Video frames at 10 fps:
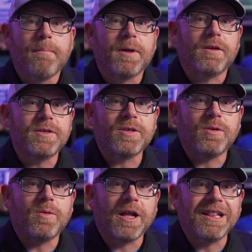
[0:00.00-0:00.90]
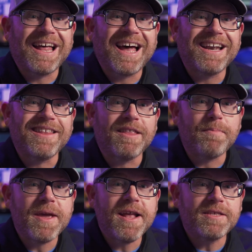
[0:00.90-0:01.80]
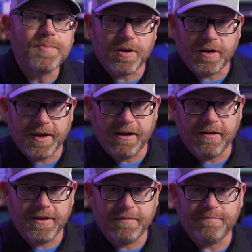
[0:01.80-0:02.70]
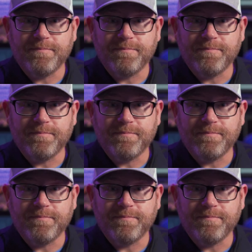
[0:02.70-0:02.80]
but also a lot in the Pittsburgh area,